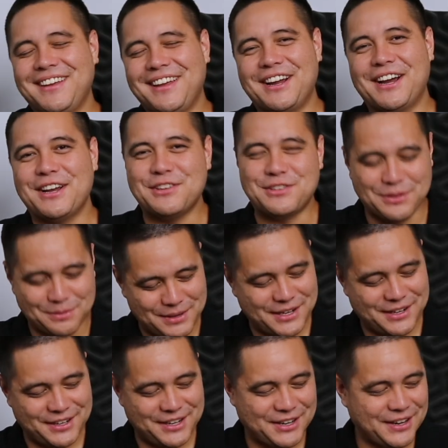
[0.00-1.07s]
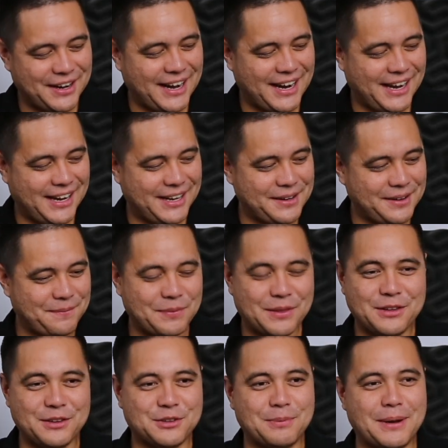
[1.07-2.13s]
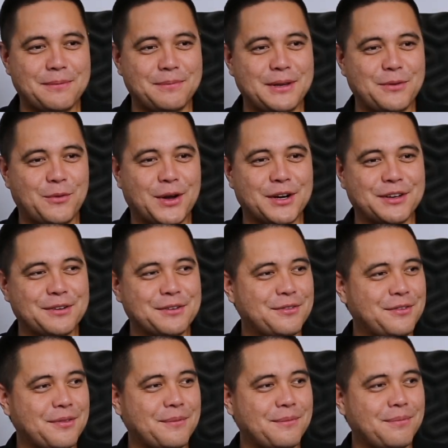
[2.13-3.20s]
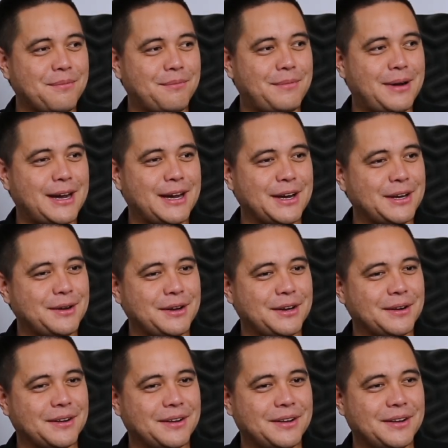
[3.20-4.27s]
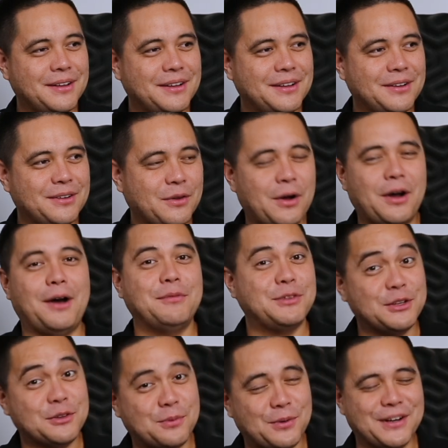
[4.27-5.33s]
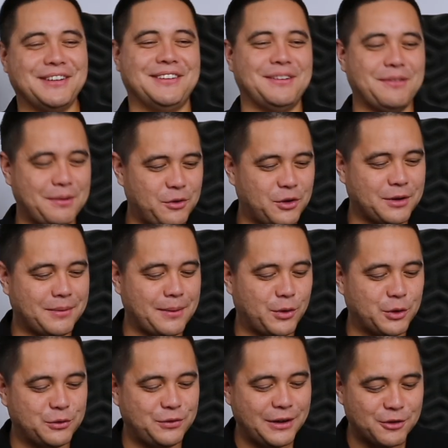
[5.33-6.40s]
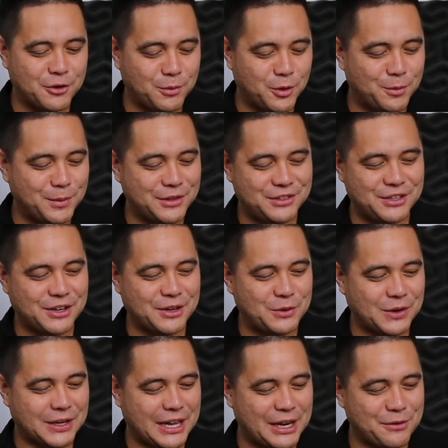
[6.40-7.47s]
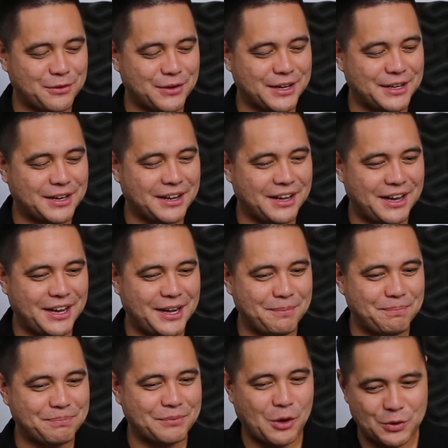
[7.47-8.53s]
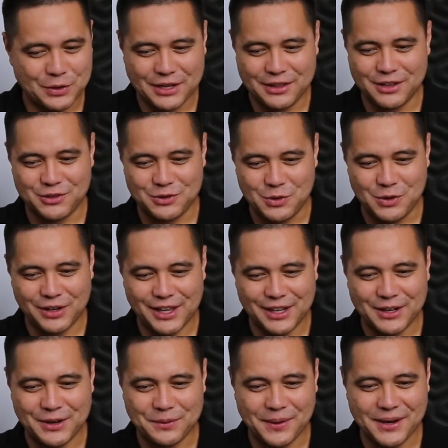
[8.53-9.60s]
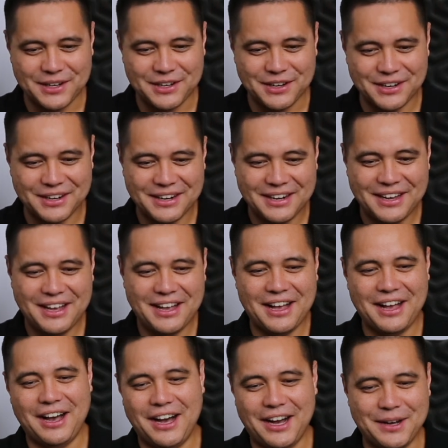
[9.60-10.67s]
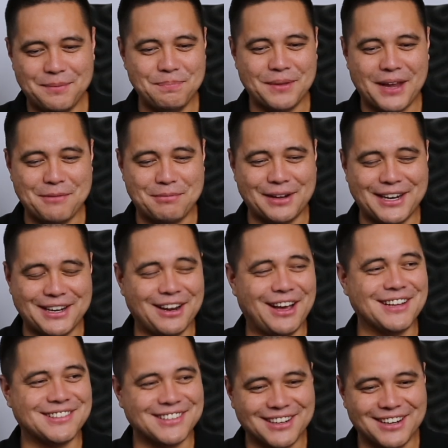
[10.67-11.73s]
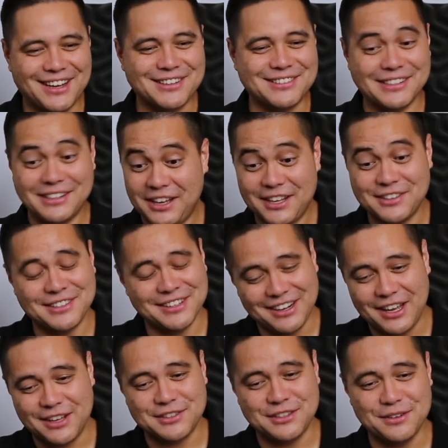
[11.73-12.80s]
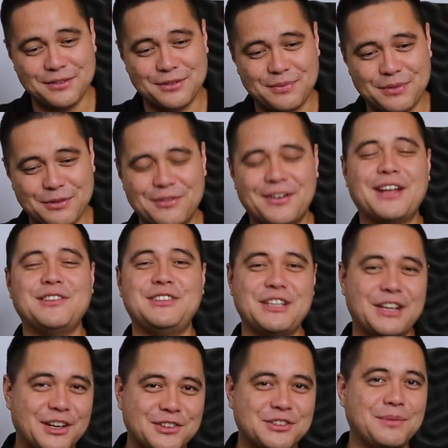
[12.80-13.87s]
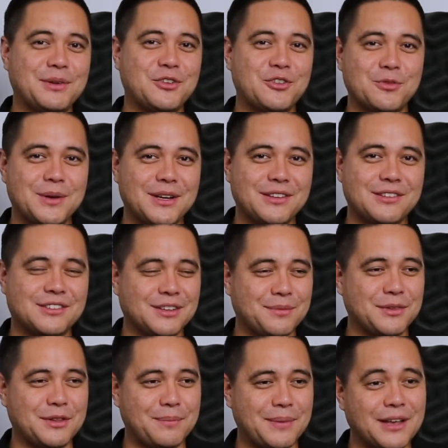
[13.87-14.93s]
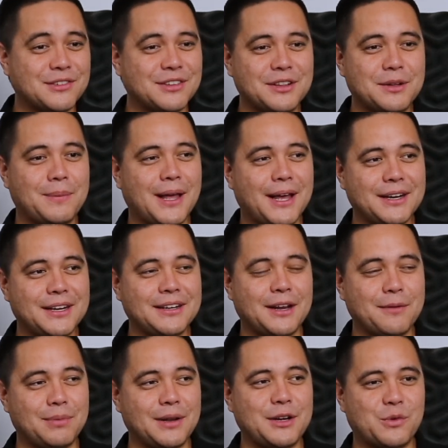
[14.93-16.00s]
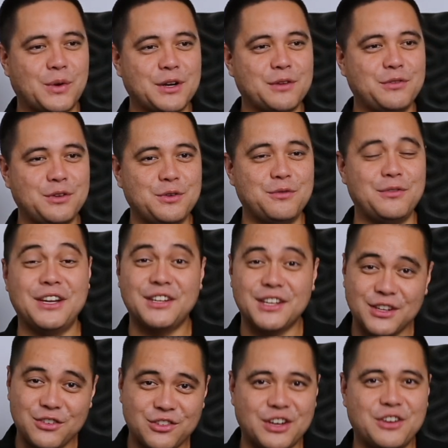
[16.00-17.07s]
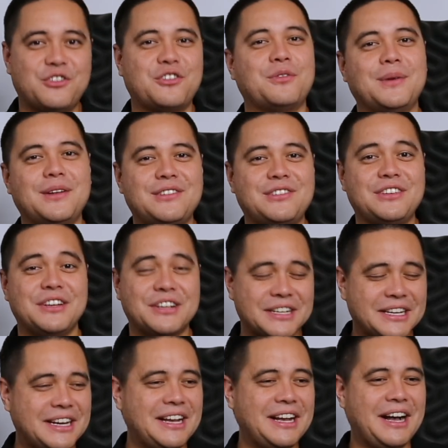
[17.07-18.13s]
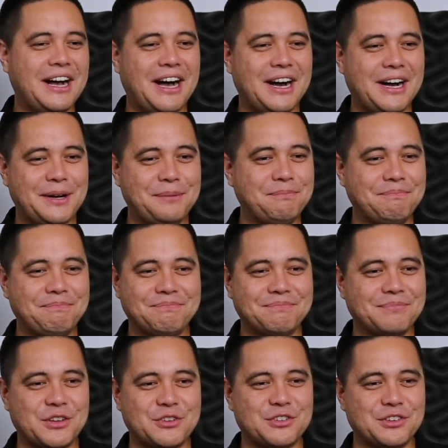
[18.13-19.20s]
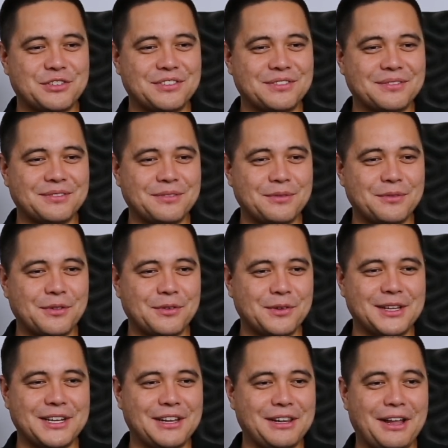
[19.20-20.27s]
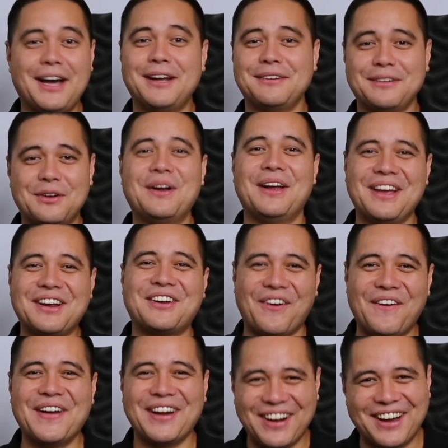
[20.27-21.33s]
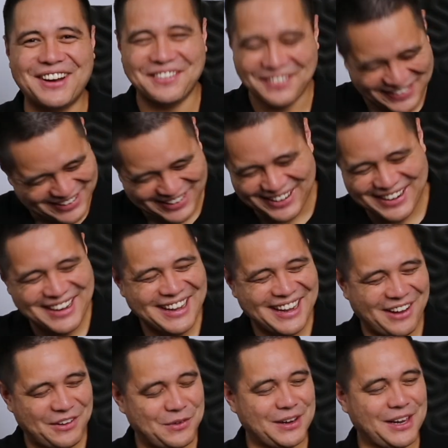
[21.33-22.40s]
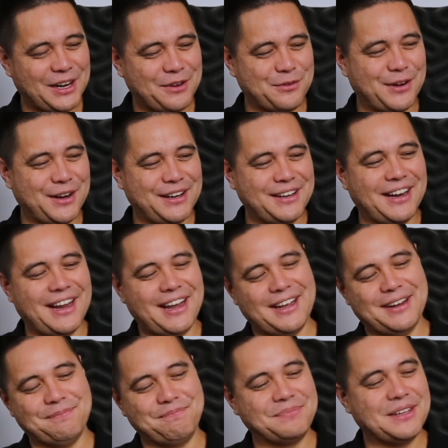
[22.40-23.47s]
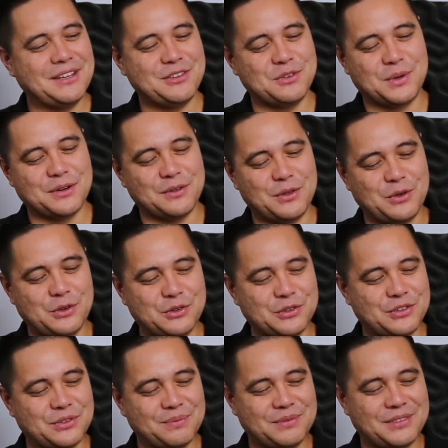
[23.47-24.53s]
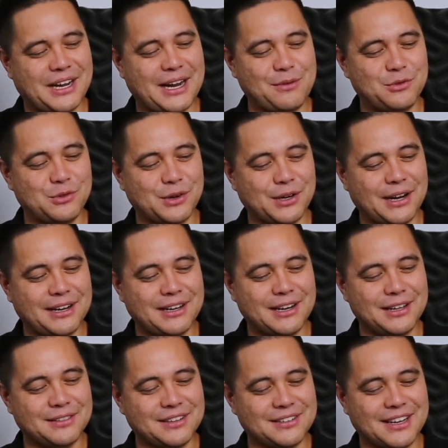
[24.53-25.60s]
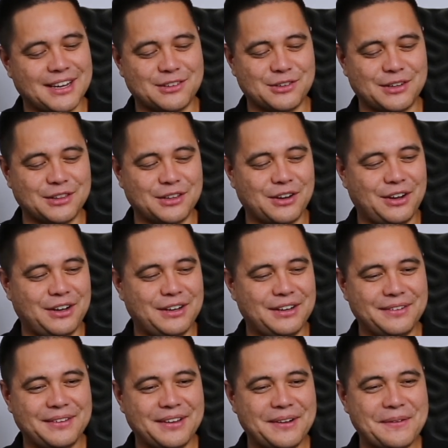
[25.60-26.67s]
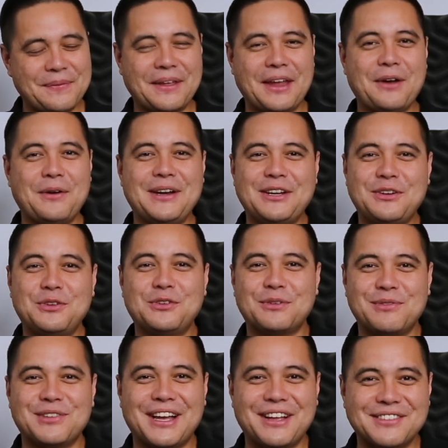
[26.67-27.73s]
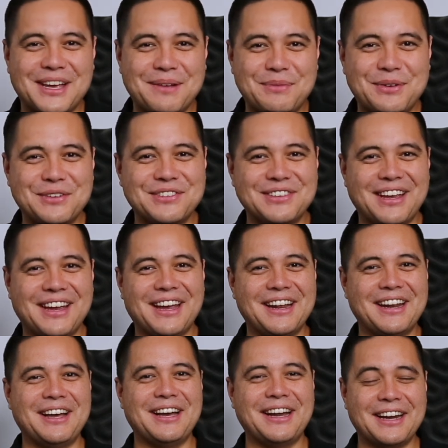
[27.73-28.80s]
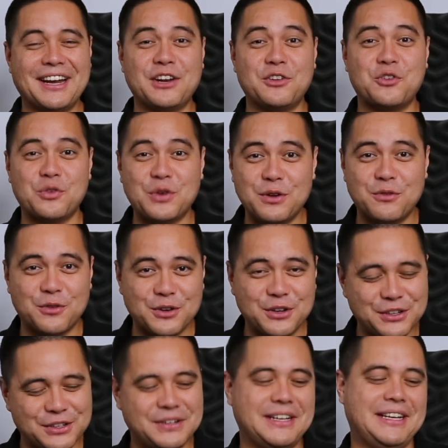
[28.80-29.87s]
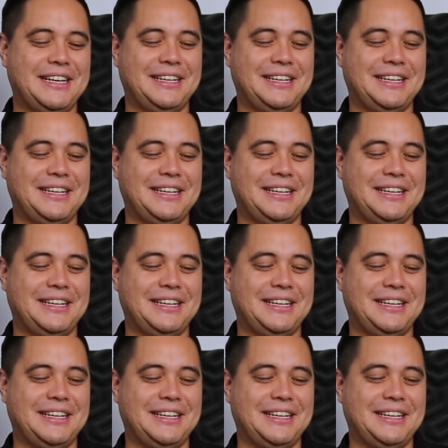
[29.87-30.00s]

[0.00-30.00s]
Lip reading: Hey guys, Mika here, and this might be one of my, up to this point, one of my most favorite moments here at Ukulele Friend, holding this ukulele right here. I played lots and lots and lots and lots of fancy custom instruments, some of the best on the planet. I played quite a few vintage instruments here. It's just really a lot going on over here at Ukulele Friend, and it's one of those times where I get the text or get the call. Hey, we need to do some sound samples, and I got a treat for you.